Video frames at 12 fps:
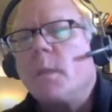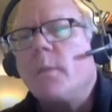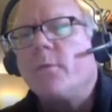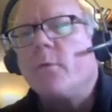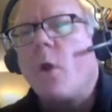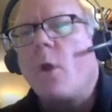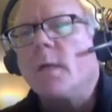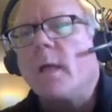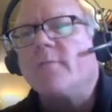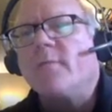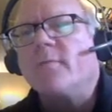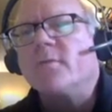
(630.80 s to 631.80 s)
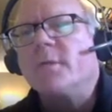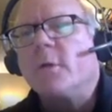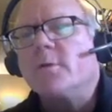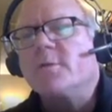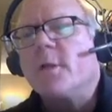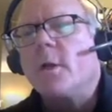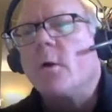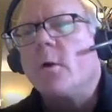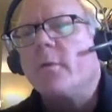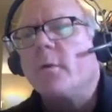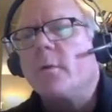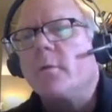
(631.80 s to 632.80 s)
There are a lot of level 0s, though,
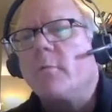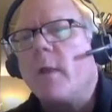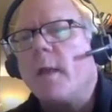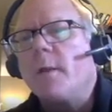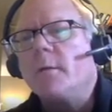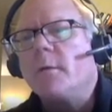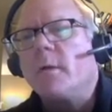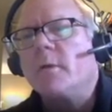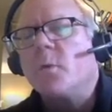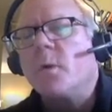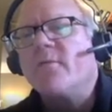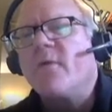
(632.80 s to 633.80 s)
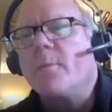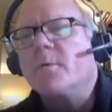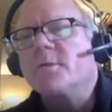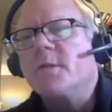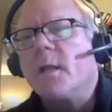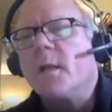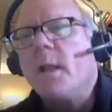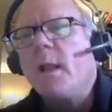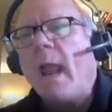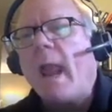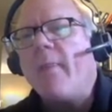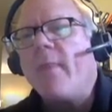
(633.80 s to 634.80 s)
and the red, around 25%.
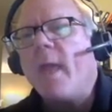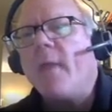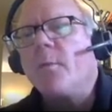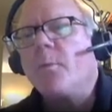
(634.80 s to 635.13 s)
And then the